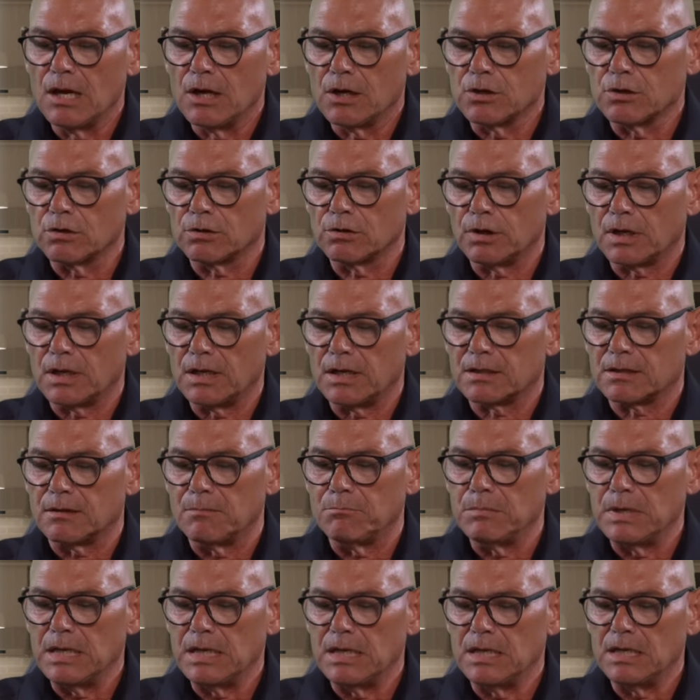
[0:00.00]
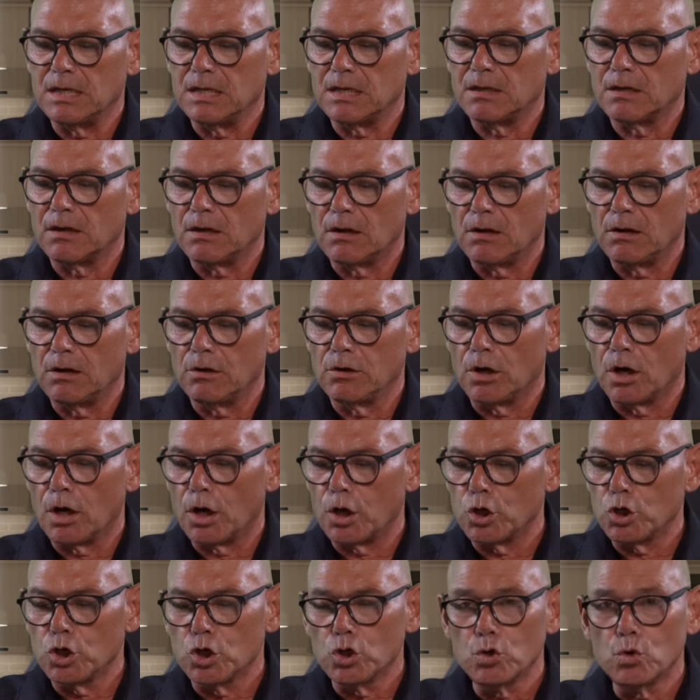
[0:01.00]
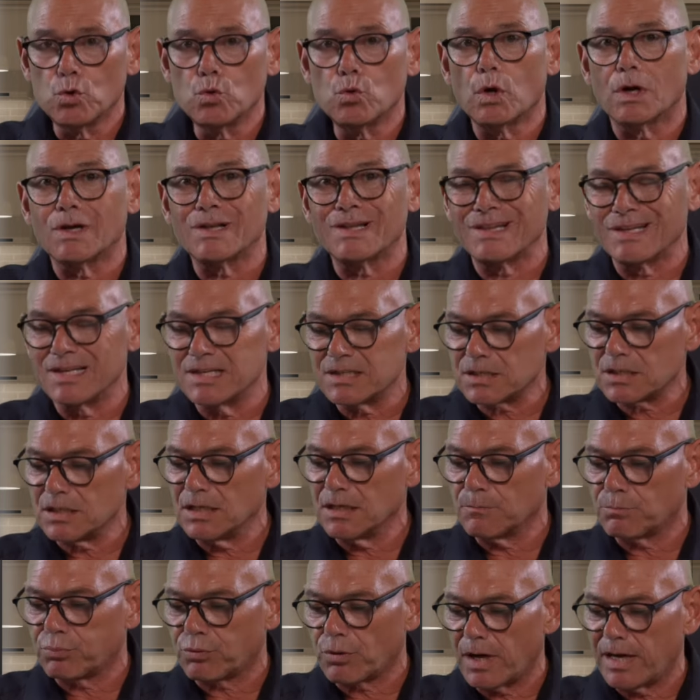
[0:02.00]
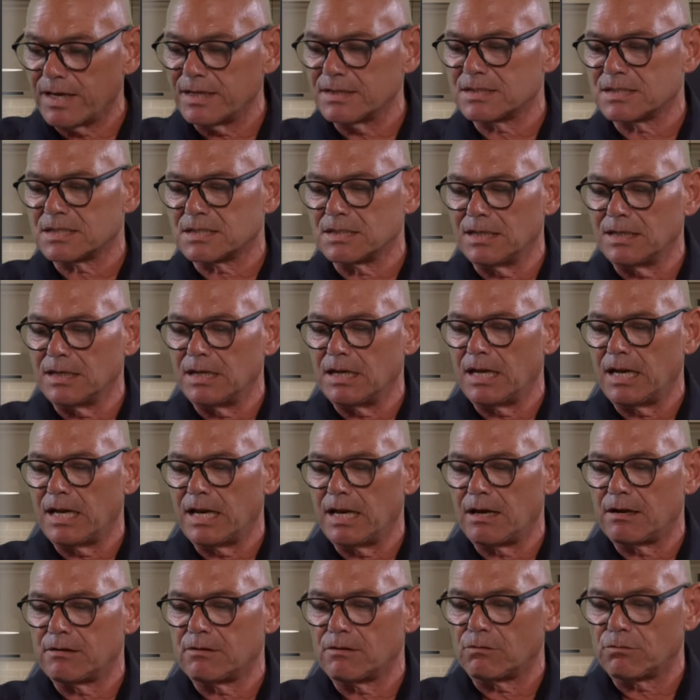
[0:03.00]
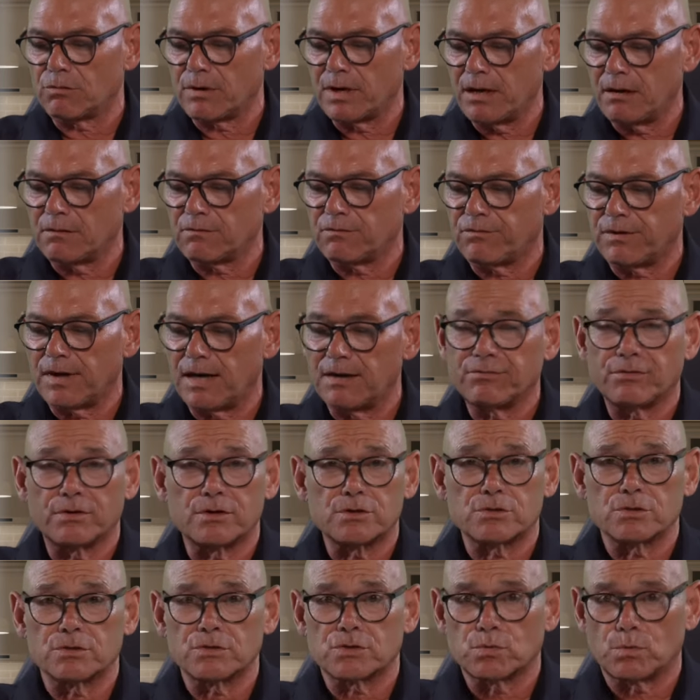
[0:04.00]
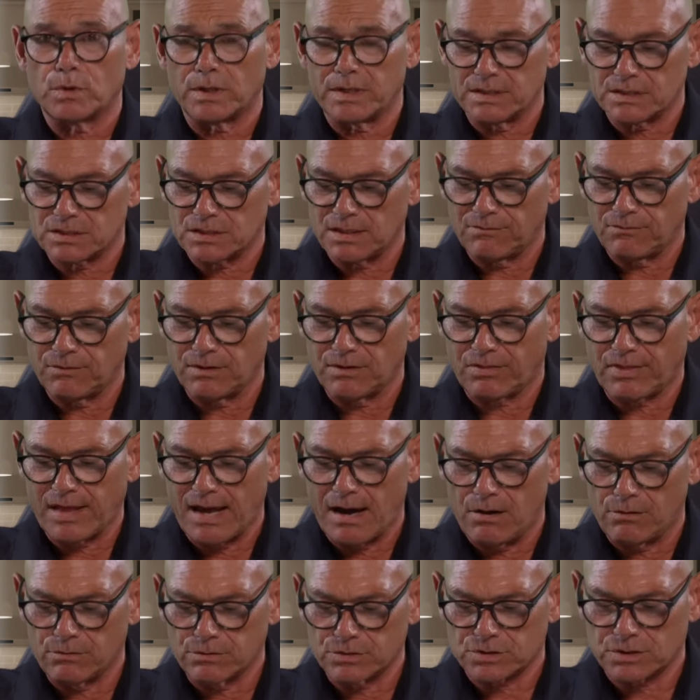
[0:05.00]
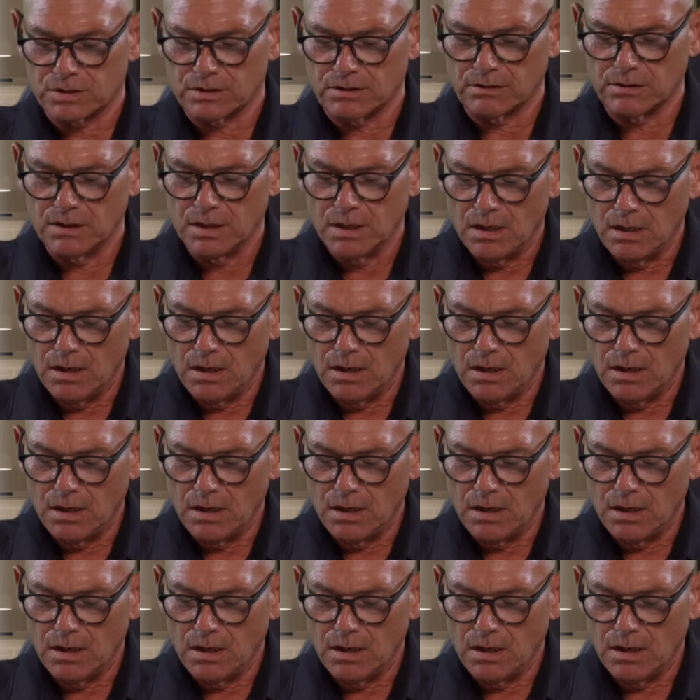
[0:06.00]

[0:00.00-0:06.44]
You're looking at the median uh, new listing price sitting at around 527,000.